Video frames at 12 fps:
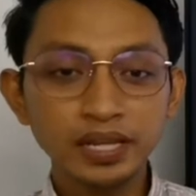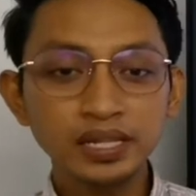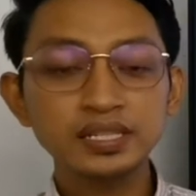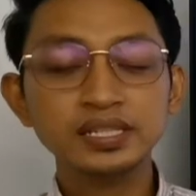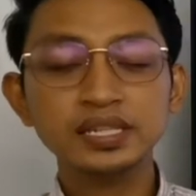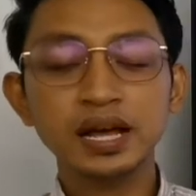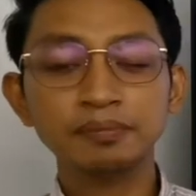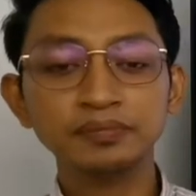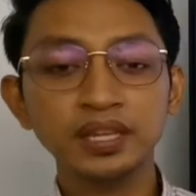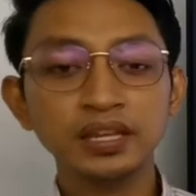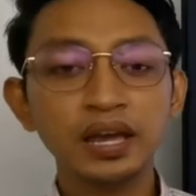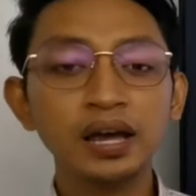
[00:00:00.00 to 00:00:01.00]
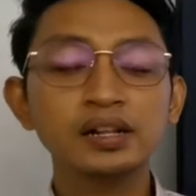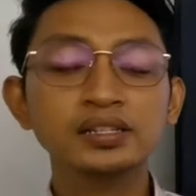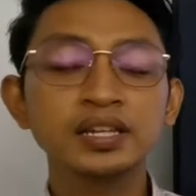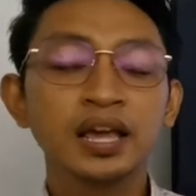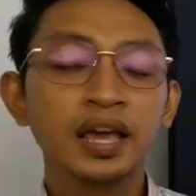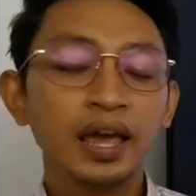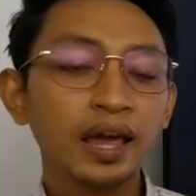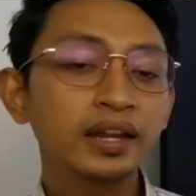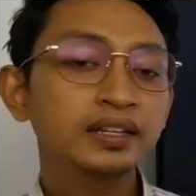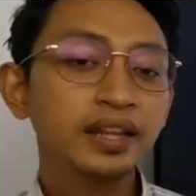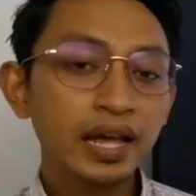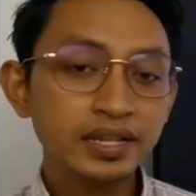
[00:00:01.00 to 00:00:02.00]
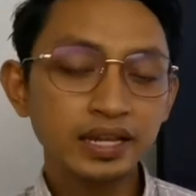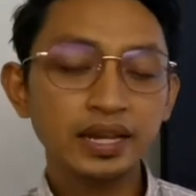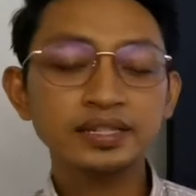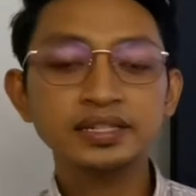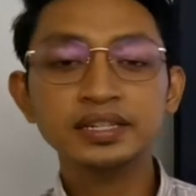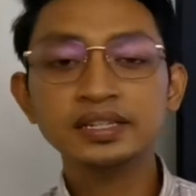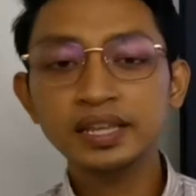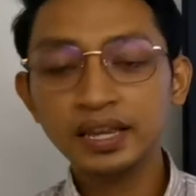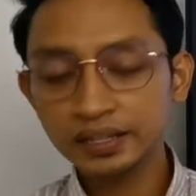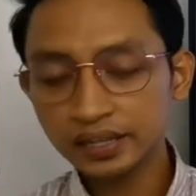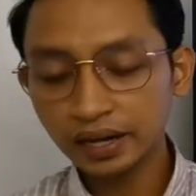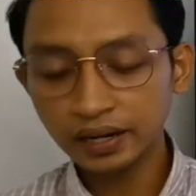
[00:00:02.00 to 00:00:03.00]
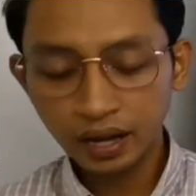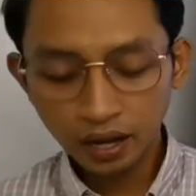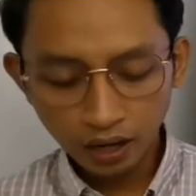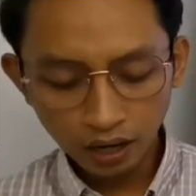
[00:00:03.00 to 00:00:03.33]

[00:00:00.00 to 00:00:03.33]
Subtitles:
is something else, and that is the thing that